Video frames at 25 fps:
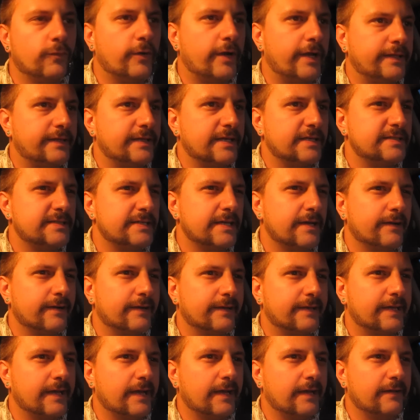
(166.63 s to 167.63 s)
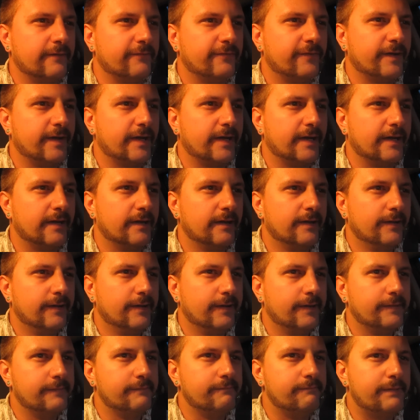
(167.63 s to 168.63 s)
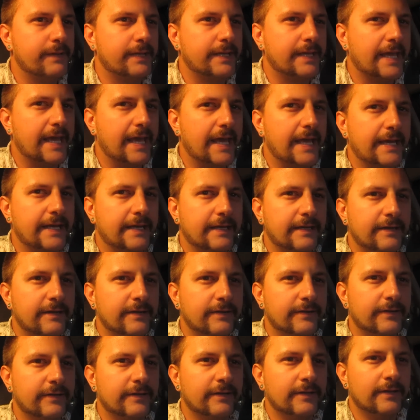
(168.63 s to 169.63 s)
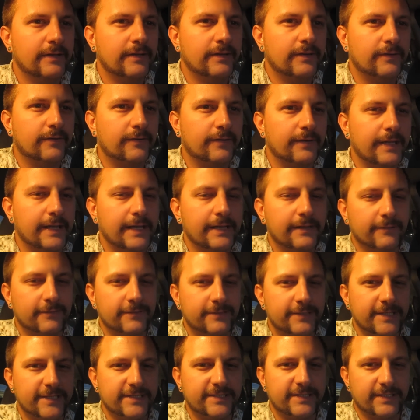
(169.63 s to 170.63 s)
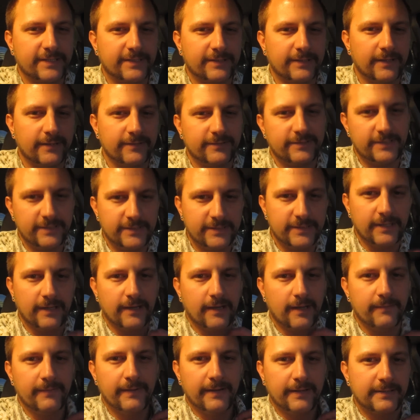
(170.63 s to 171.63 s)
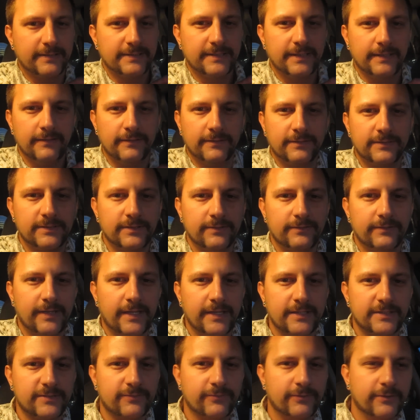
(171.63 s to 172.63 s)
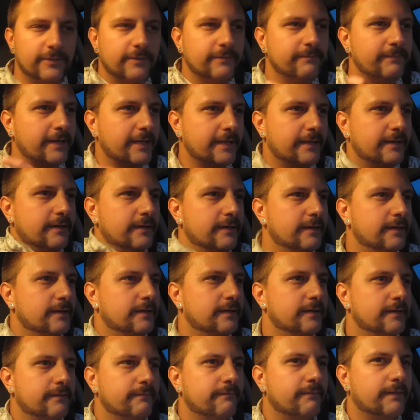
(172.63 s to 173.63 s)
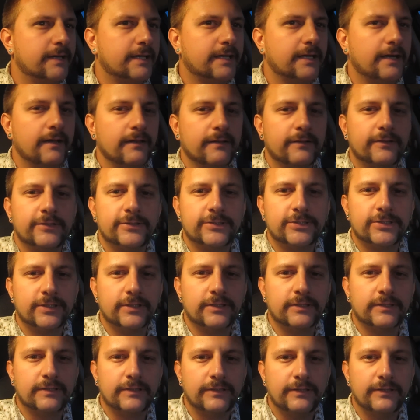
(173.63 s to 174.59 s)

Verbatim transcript: Wait, that sounded kind of uh, big-headed or, or egotistical. I was just talking about because I looked so nice wearing my my collared shirt.